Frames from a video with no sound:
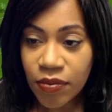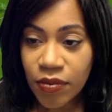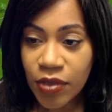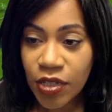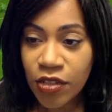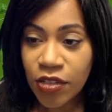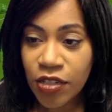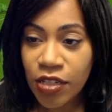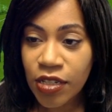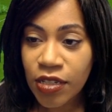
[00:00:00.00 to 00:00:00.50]

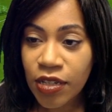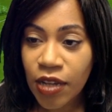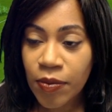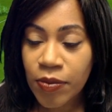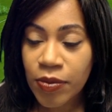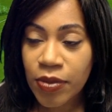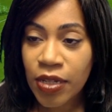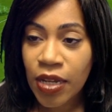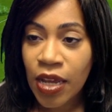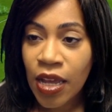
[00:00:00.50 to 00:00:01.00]
So
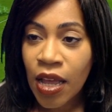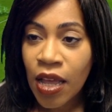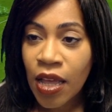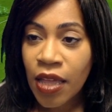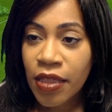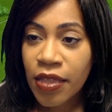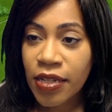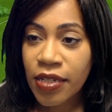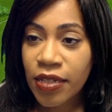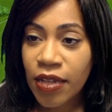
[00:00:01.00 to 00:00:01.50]

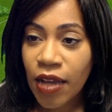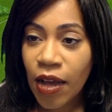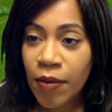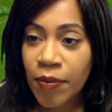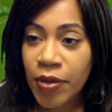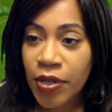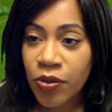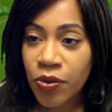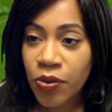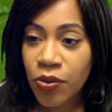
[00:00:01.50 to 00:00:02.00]
these come
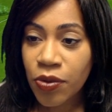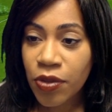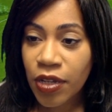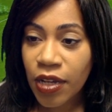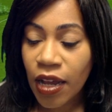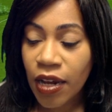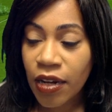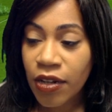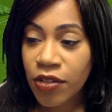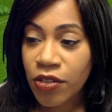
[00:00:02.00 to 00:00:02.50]
in all the
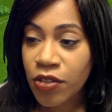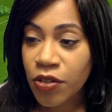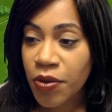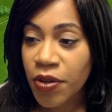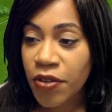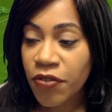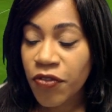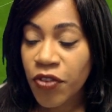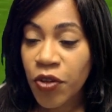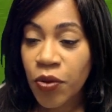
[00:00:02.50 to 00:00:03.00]
colours. So
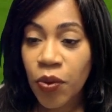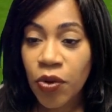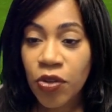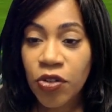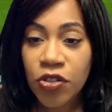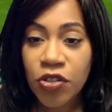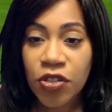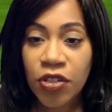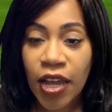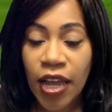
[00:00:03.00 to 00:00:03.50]
if you
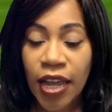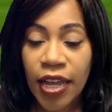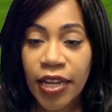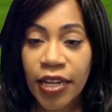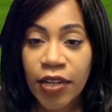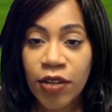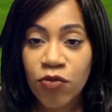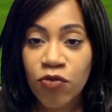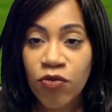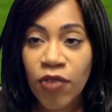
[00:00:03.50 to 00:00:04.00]
want
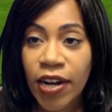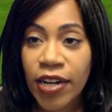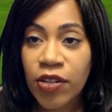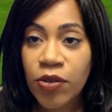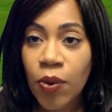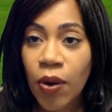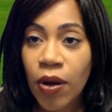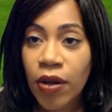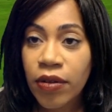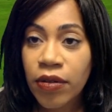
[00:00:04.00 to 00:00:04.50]
a red
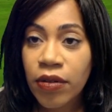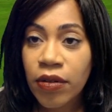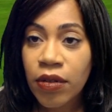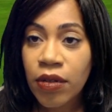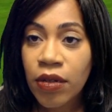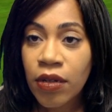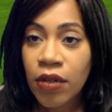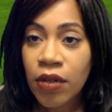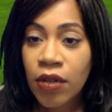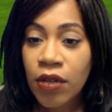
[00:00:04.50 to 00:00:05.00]
one
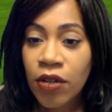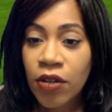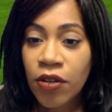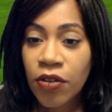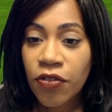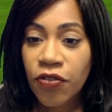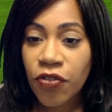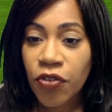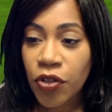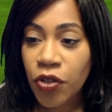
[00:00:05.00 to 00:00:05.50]

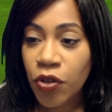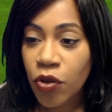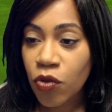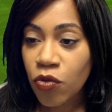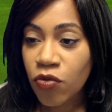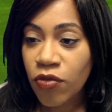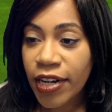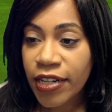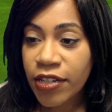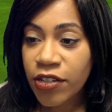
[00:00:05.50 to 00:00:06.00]
for your
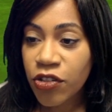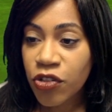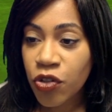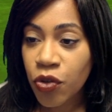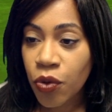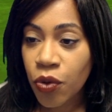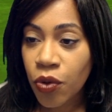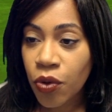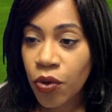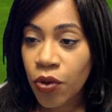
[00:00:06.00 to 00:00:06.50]
red
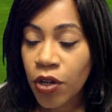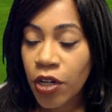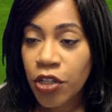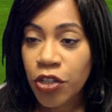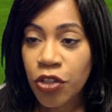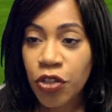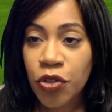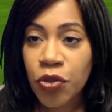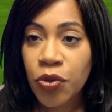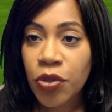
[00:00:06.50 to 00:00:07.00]
door,
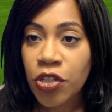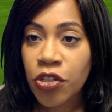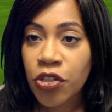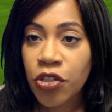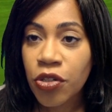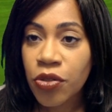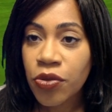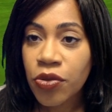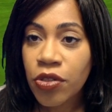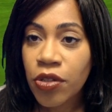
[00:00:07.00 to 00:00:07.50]
you can
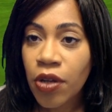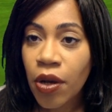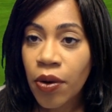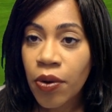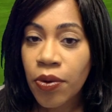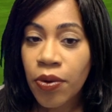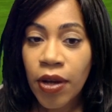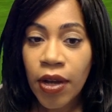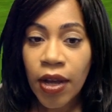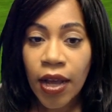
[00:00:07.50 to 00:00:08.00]
do
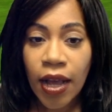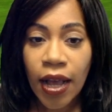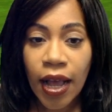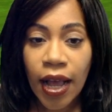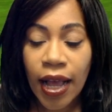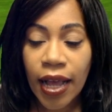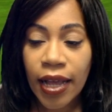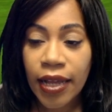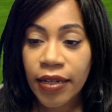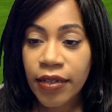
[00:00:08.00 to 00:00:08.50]
so.
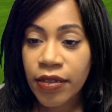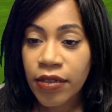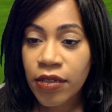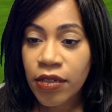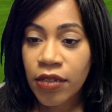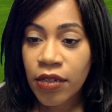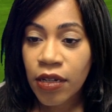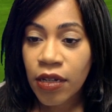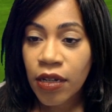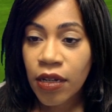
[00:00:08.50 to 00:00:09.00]
And
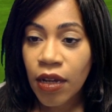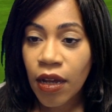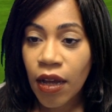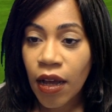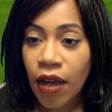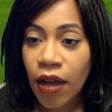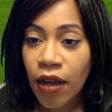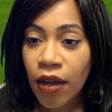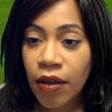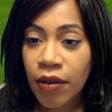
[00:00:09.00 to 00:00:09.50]

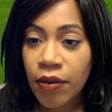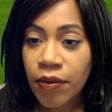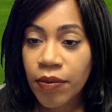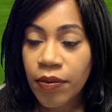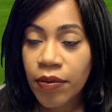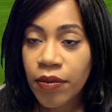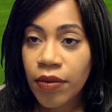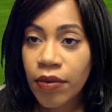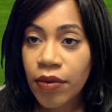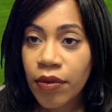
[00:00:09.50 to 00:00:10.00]

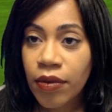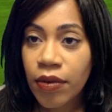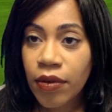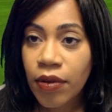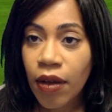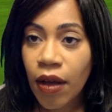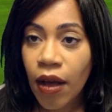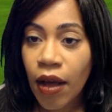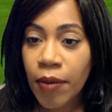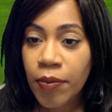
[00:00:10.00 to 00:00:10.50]

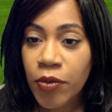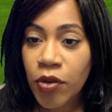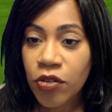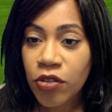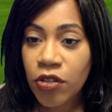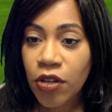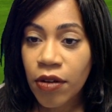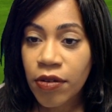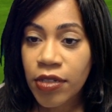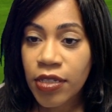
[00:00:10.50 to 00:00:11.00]
I'm not
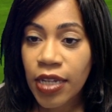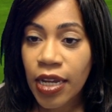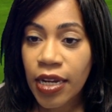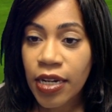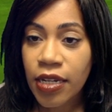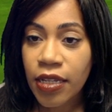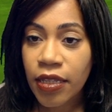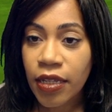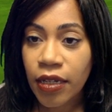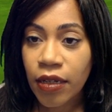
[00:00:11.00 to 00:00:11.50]
going to say
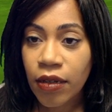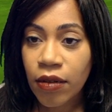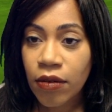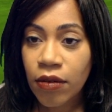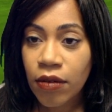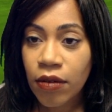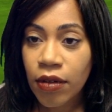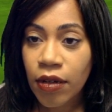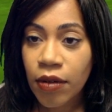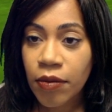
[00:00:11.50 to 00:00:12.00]
anything.
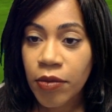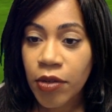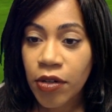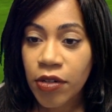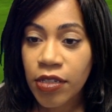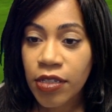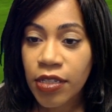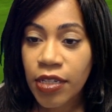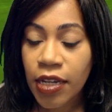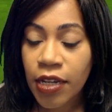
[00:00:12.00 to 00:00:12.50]
I'm going
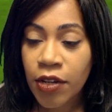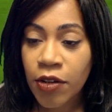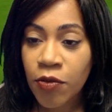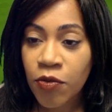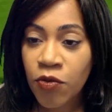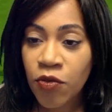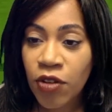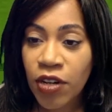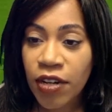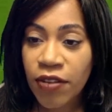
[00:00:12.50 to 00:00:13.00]
to say
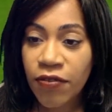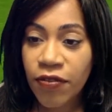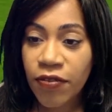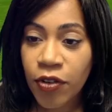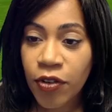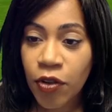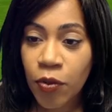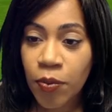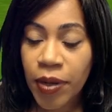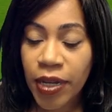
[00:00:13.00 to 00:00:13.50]
live
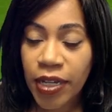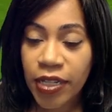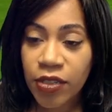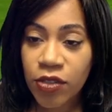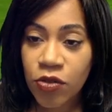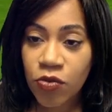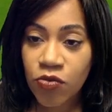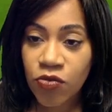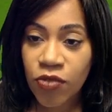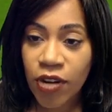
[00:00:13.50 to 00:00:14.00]

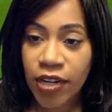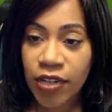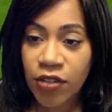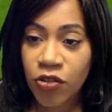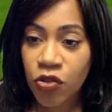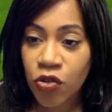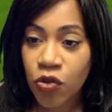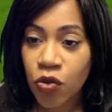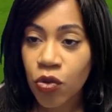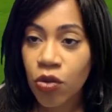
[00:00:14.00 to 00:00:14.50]
best red
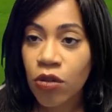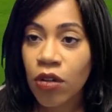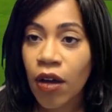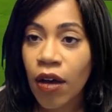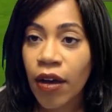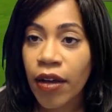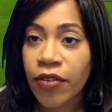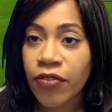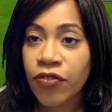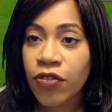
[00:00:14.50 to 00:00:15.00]
door
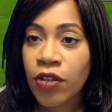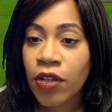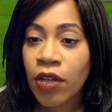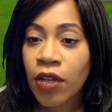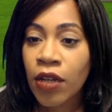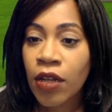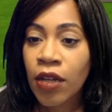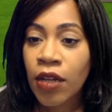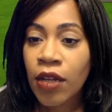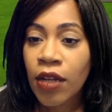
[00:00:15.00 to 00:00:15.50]
life.
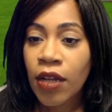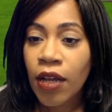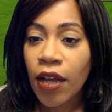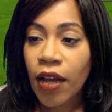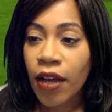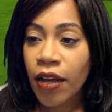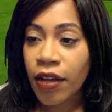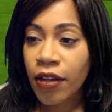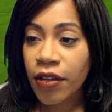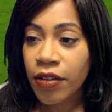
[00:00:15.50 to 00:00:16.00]

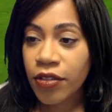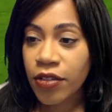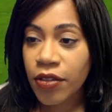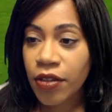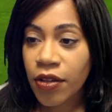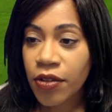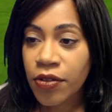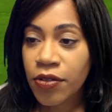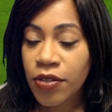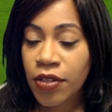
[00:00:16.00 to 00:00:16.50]
So
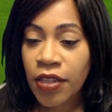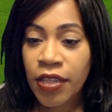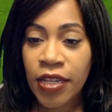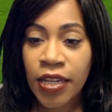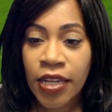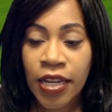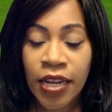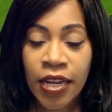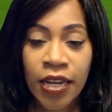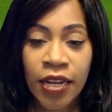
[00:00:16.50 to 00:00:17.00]
those are
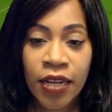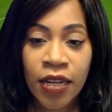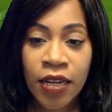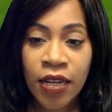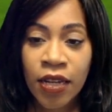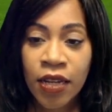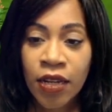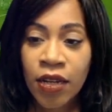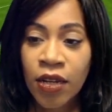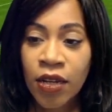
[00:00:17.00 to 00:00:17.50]
the
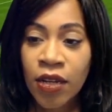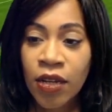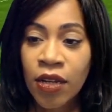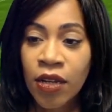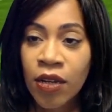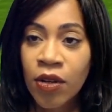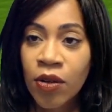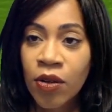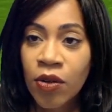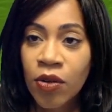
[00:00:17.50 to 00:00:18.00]

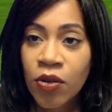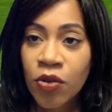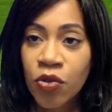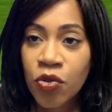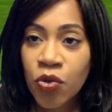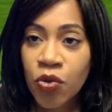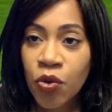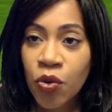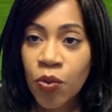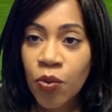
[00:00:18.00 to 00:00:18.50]

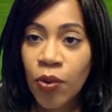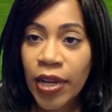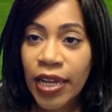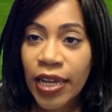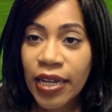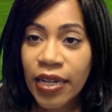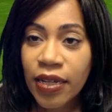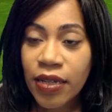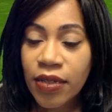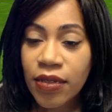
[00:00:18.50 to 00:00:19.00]
door
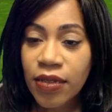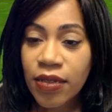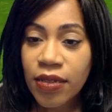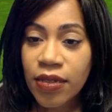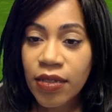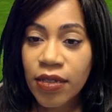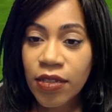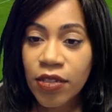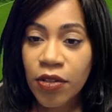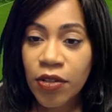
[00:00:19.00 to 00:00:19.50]

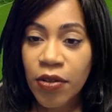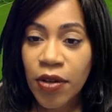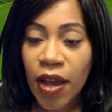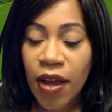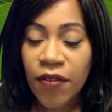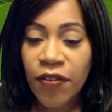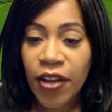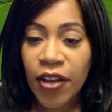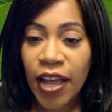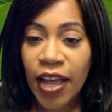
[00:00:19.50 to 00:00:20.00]
wings. So you
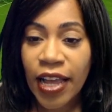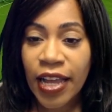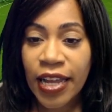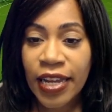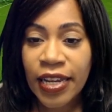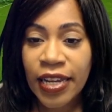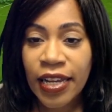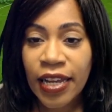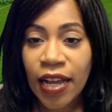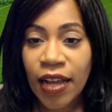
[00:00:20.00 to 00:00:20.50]
have
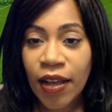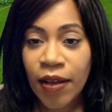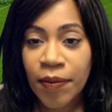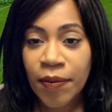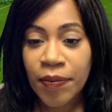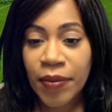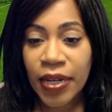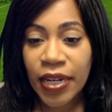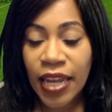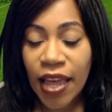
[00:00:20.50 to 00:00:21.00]
a
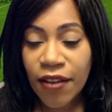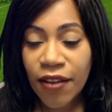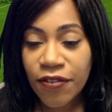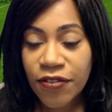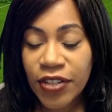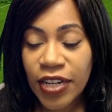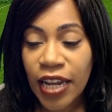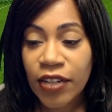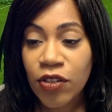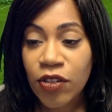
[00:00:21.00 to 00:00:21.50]

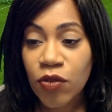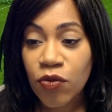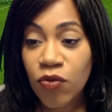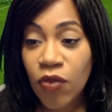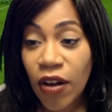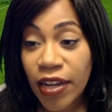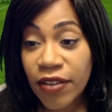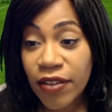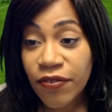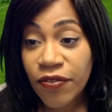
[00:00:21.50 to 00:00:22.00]
left and a
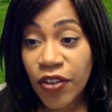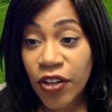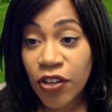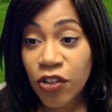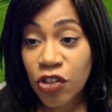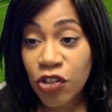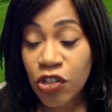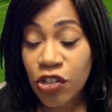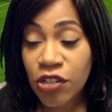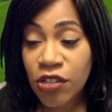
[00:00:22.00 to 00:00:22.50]
right
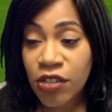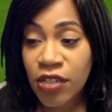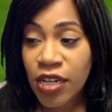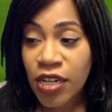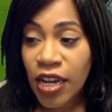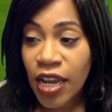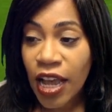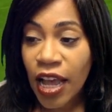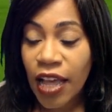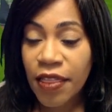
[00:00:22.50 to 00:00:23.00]
version,
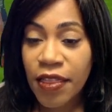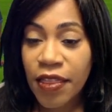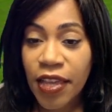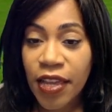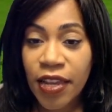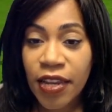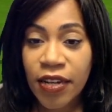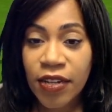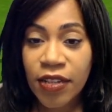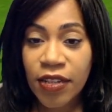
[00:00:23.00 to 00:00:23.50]
and
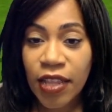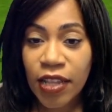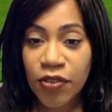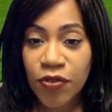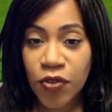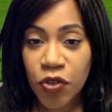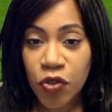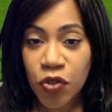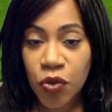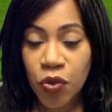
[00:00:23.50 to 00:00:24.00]
then that's
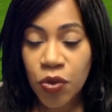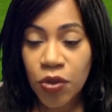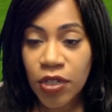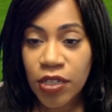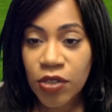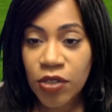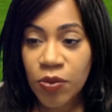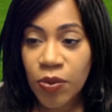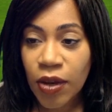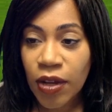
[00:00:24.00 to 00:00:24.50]
for the
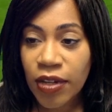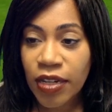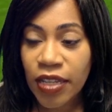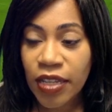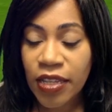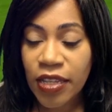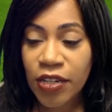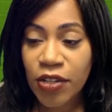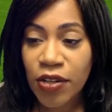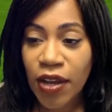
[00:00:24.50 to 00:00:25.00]
tallest one, and
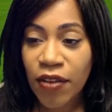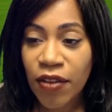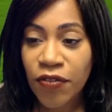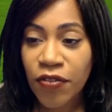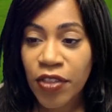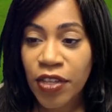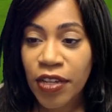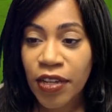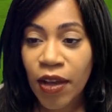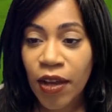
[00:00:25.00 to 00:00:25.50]
then you have
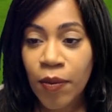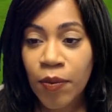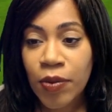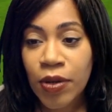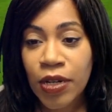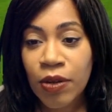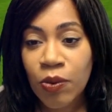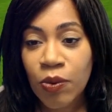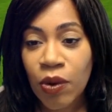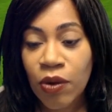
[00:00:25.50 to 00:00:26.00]
the
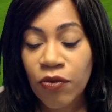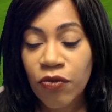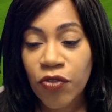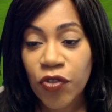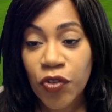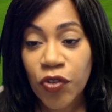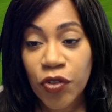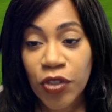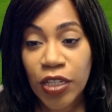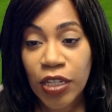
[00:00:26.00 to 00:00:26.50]
accompanying one
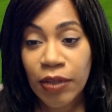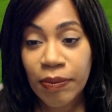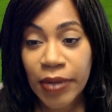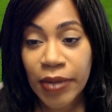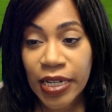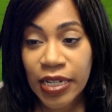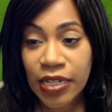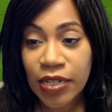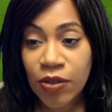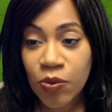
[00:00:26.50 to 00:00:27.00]
for the
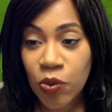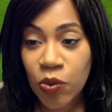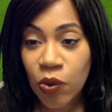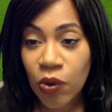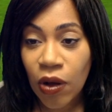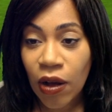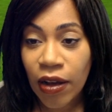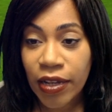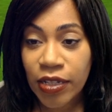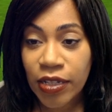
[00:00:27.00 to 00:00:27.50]
medium wall
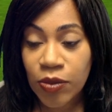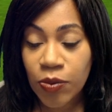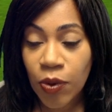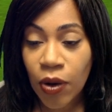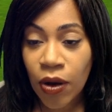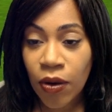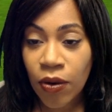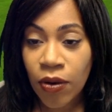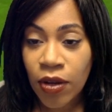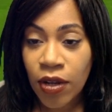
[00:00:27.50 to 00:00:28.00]
height as
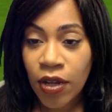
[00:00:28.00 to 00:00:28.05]
well.